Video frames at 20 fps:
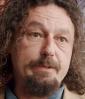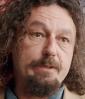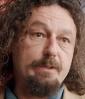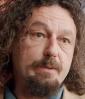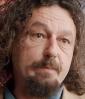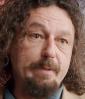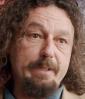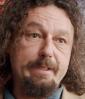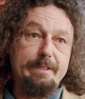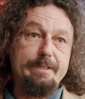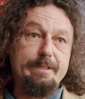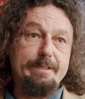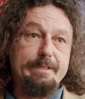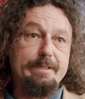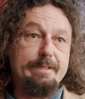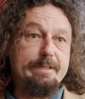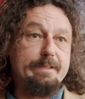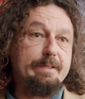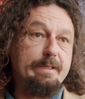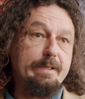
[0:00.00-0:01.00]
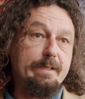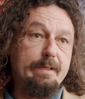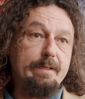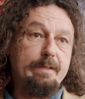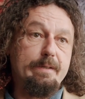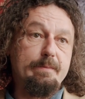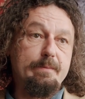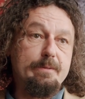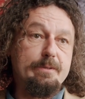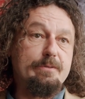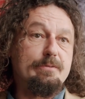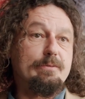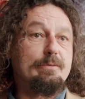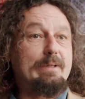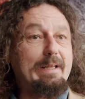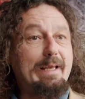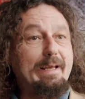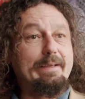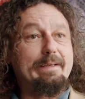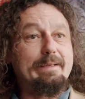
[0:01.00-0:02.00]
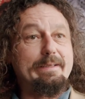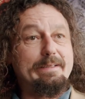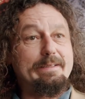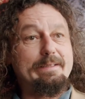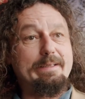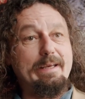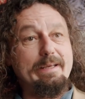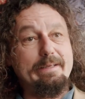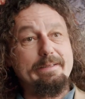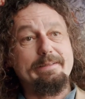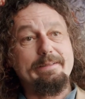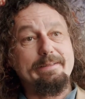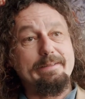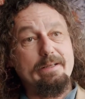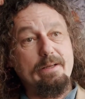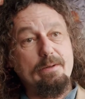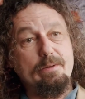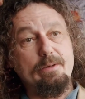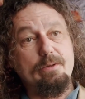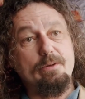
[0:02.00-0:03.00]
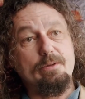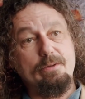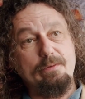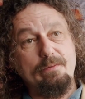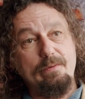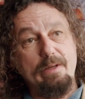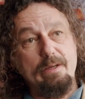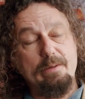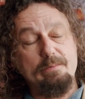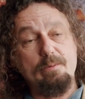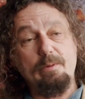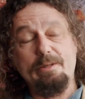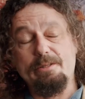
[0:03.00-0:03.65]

to the beaches was landed estates that slowly got developed,